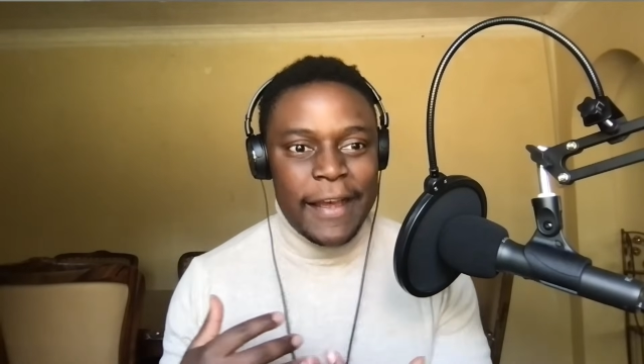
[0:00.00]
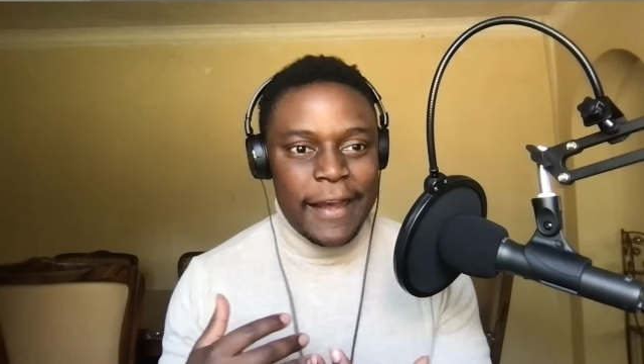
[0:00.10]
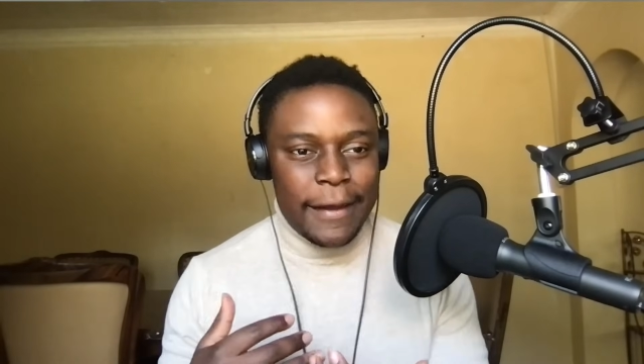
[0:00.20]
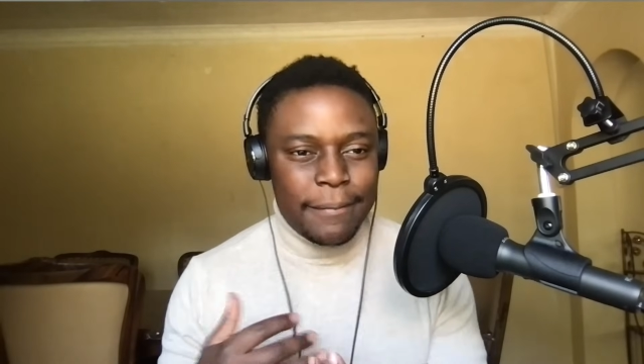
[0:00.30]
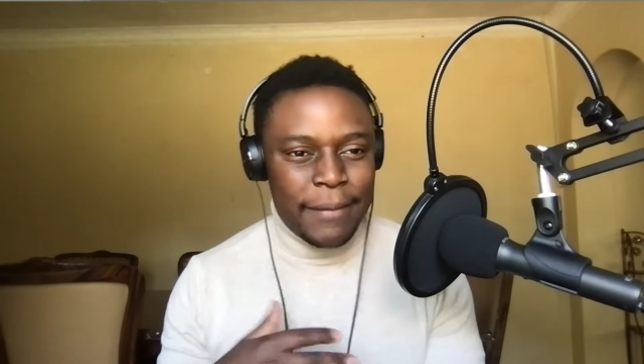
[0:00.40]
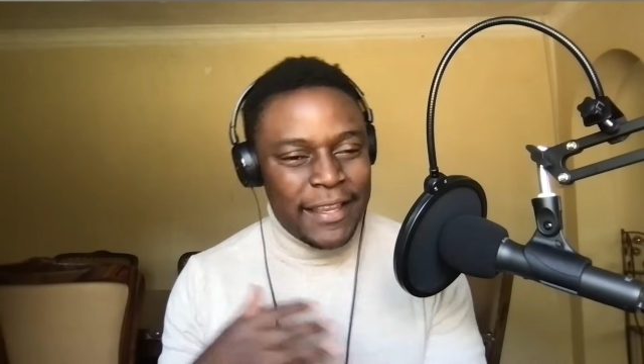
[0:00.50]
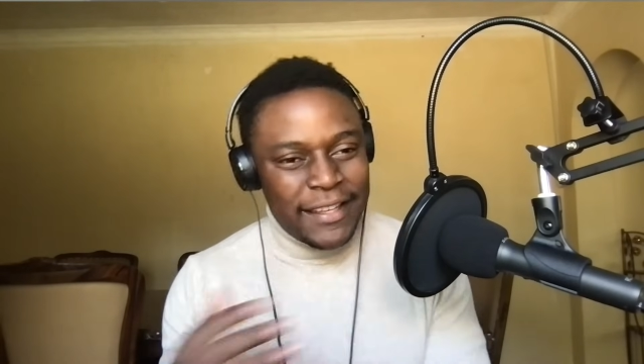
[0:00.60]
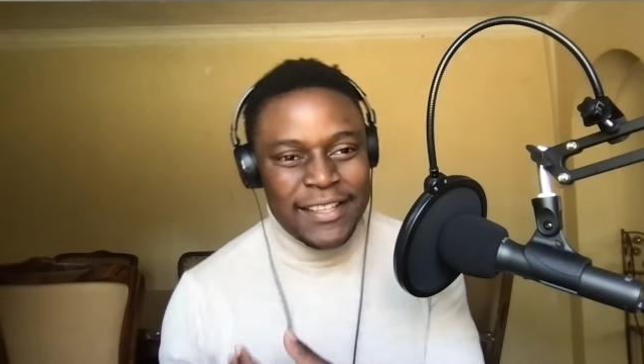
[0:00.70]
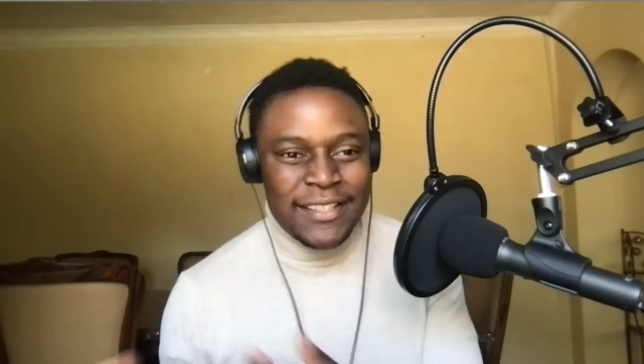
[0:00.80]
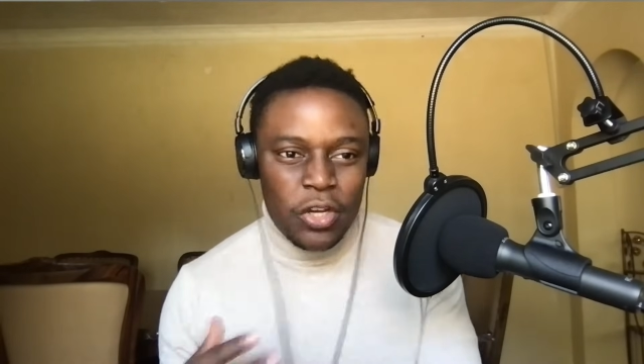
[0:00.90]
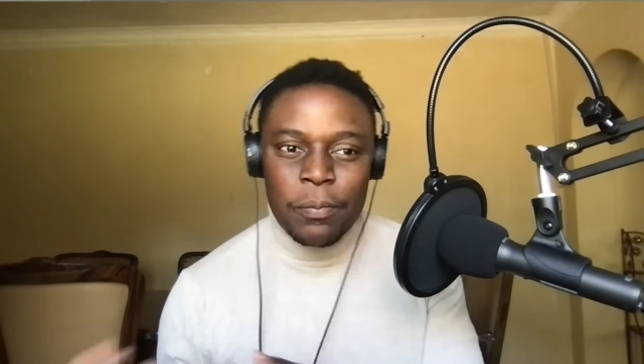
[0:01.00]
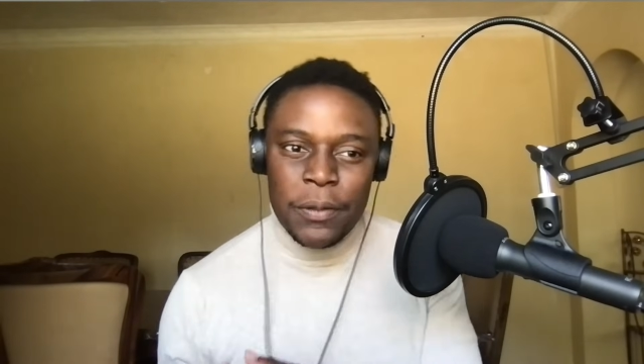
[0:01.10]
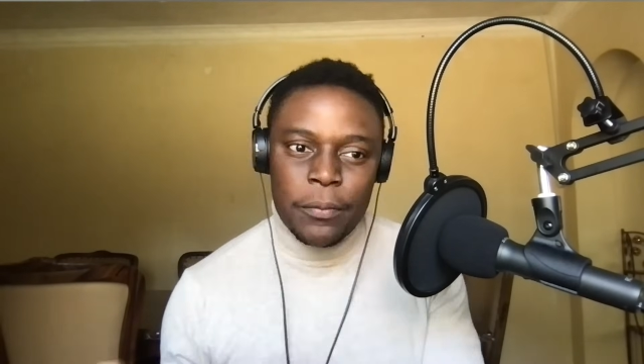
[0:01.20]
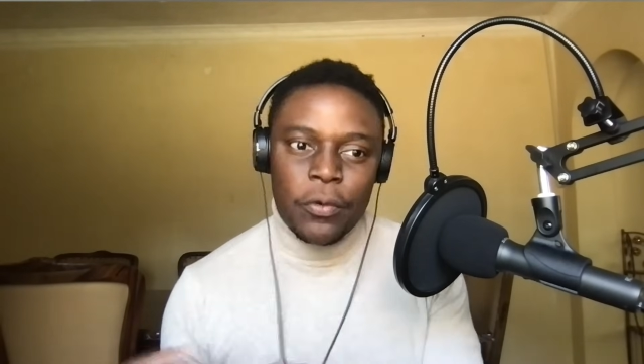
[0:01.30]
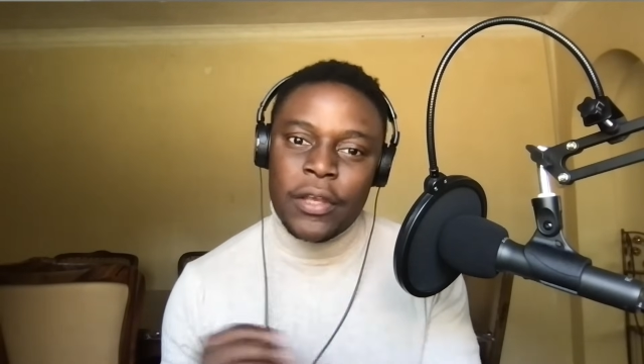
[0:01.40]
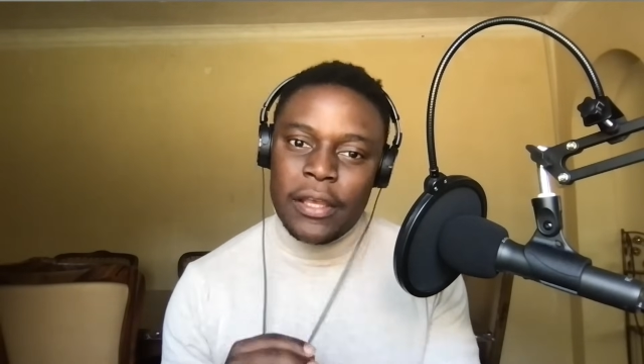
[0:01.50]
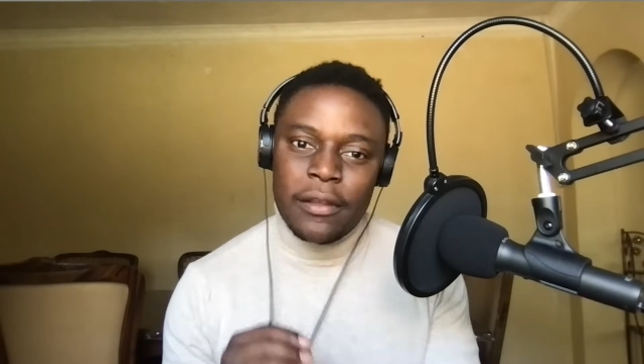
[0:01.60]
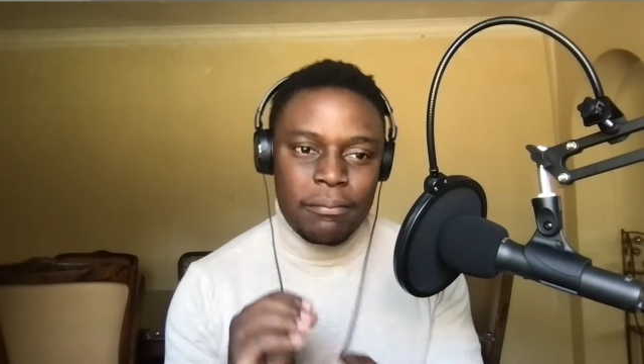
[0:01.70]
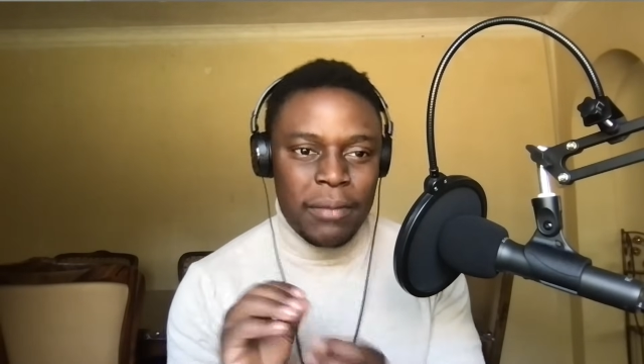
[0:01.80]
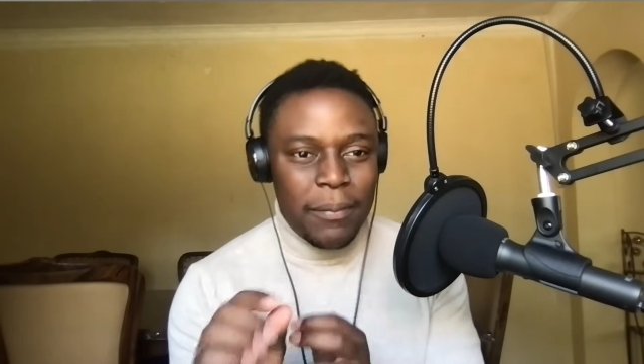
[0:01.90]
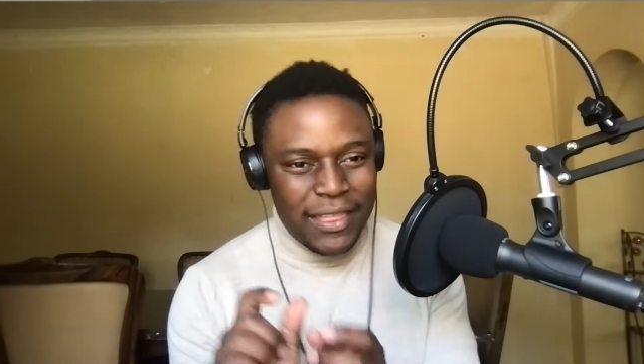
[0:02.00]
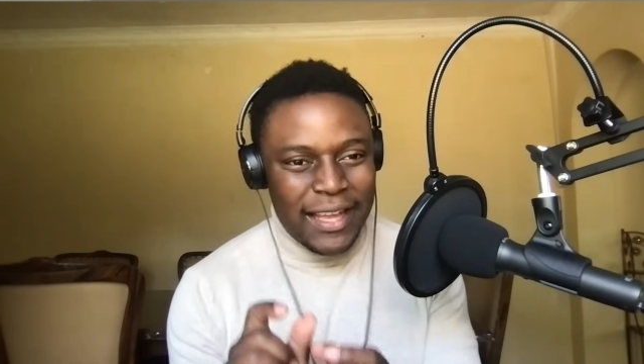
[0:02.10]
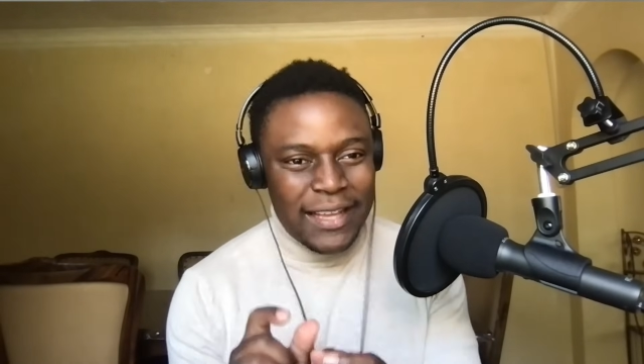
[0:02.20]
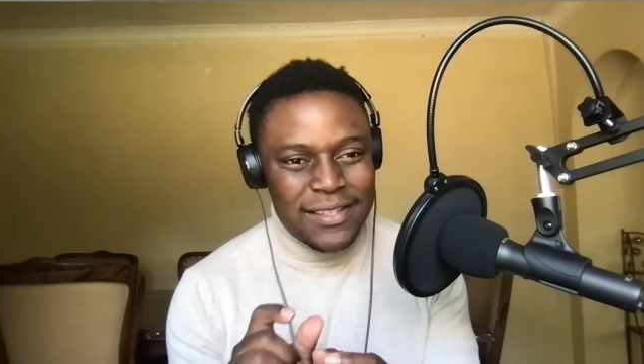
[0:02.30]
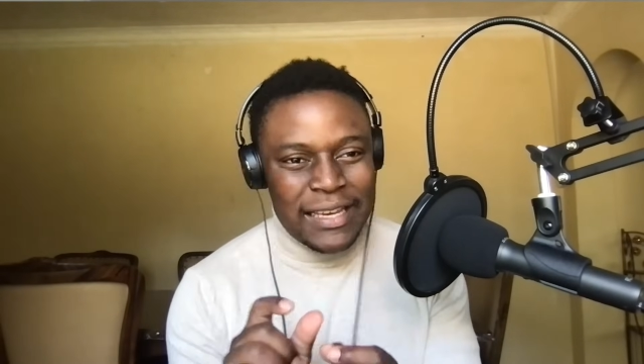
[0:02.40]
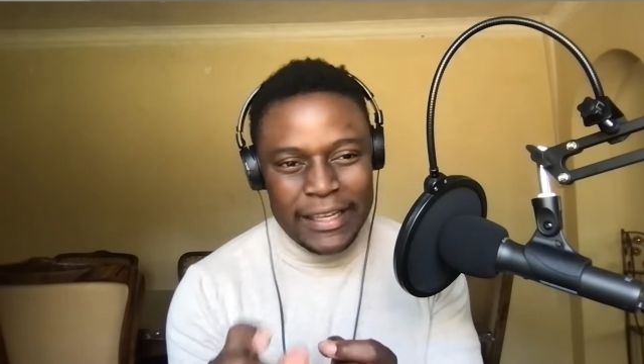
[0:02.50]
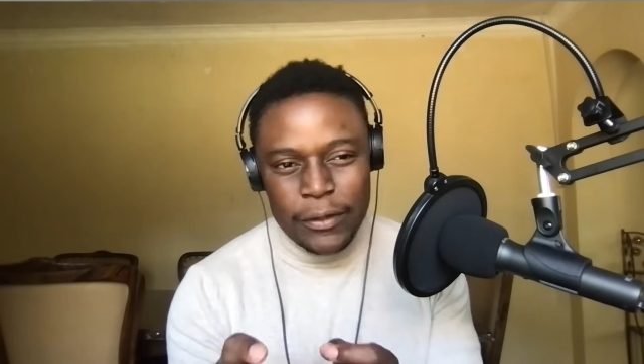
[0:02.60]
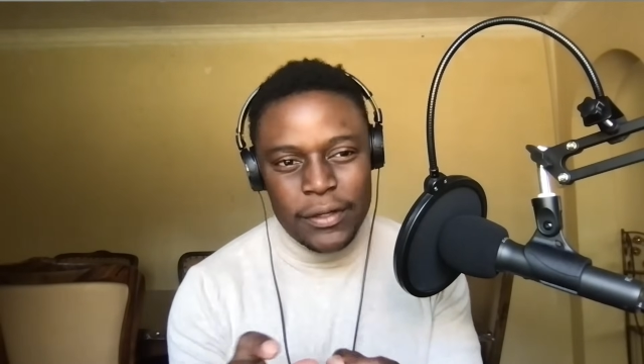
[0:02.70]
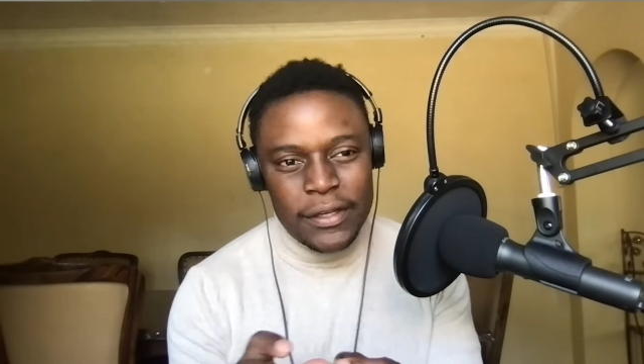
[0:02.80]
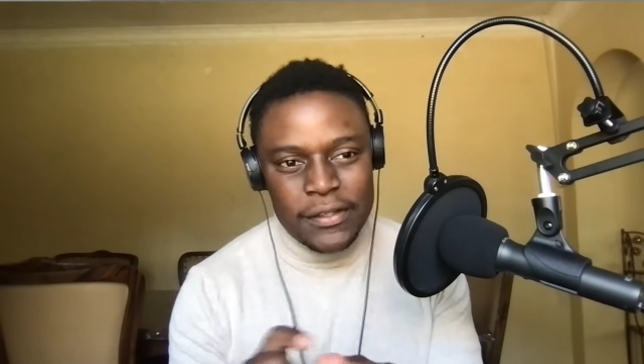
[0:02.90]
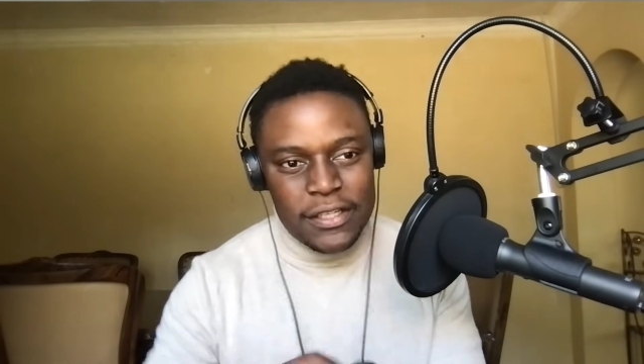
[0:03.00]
and then it can tell people, okay, maybe that's an illness.